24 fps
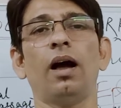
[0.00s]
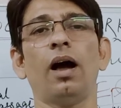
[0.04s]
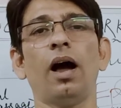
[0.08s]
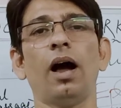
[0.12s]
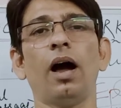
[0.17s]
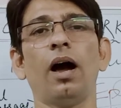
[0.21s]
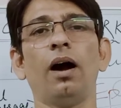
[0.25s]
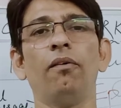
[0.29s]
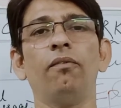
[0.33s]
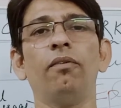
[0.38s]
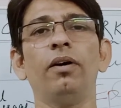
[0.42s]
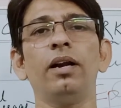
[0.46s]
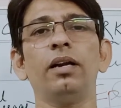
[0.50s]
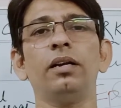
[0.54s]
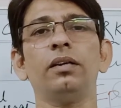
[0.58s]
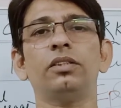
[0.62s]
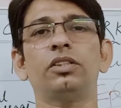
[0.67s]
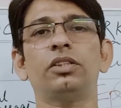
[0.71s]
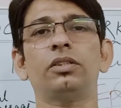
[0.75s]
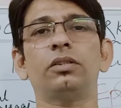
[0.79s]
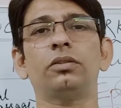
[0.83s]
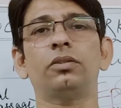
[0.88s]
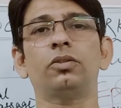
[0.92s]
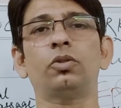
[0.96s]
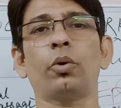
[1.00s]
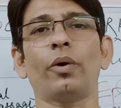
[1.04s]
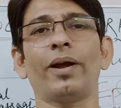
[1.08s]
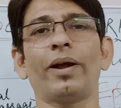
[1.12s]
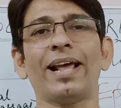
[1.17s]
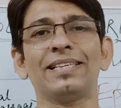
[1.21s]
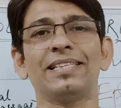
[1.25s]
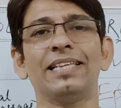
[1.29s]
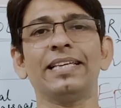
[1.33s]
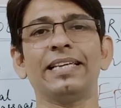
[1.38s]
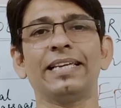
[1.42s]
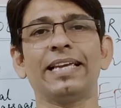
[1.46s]
our
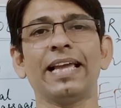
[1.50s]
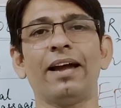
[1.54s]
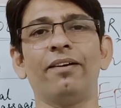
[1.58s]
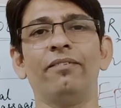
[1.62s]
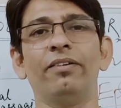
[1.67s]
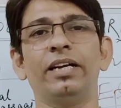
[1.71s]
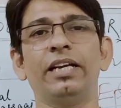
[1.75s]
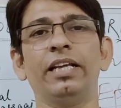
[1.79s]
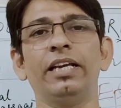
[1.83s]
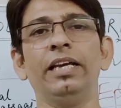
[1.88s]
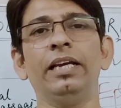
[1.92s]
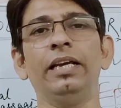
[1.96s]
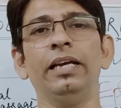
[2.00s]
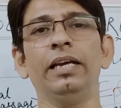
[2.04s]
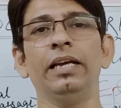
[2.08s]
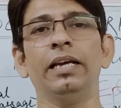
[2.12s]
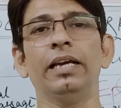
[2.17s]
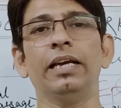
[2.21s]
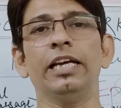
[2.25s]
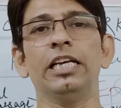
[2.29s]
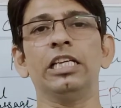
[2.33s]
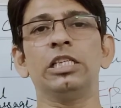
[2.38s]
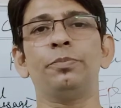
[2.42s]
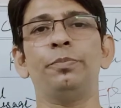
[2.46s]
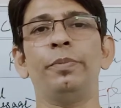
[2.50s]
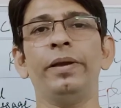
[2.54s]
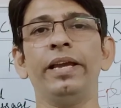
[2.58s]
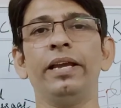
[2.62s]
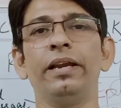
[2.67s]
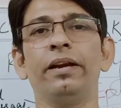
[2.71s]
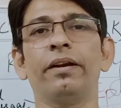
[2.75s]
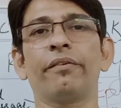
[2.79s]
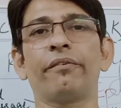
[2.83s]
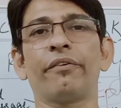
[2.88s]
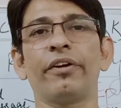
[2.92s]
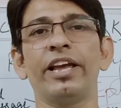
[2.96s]
thoracic cavity is
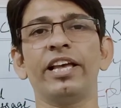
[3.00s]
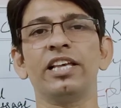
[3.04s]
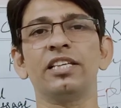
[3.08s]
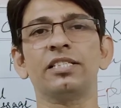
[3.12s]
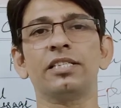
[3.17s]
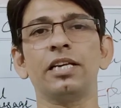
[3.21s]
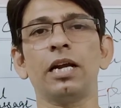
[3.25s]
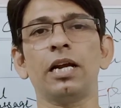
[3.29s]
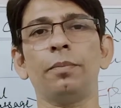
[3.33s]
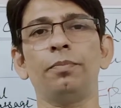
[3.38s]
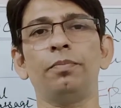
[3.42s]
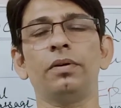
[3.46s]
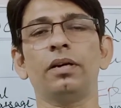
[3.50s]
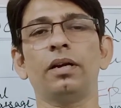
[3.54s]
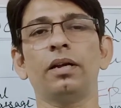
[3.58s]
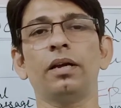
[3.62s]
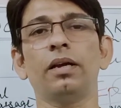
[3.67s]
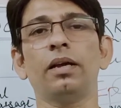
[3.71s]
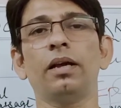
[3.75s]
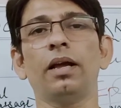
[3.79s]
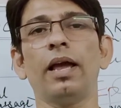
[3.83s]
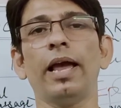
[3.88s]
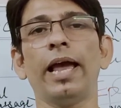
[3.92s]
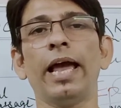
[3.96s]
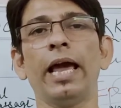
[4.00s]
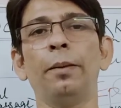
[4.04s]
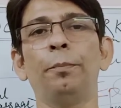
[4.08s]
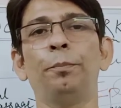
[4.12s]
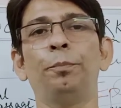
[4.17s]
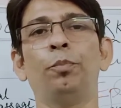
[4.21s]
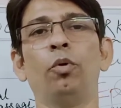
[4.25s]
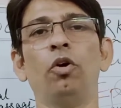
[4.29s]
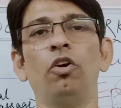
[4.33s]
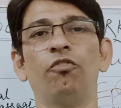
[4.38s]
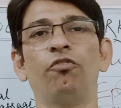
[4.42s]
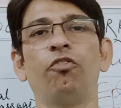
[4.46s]
being raised up
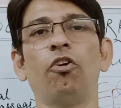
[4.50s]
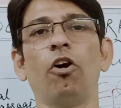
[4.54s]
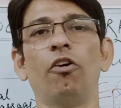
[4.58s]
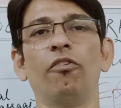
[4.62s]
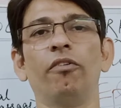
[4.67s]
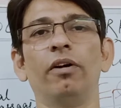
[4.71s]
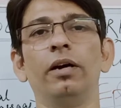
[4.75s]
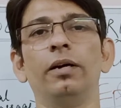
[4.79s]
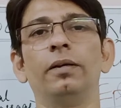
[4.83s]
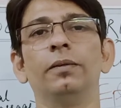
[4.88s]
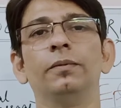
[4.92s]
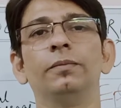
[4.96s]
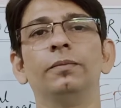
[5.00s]
and pulled forward,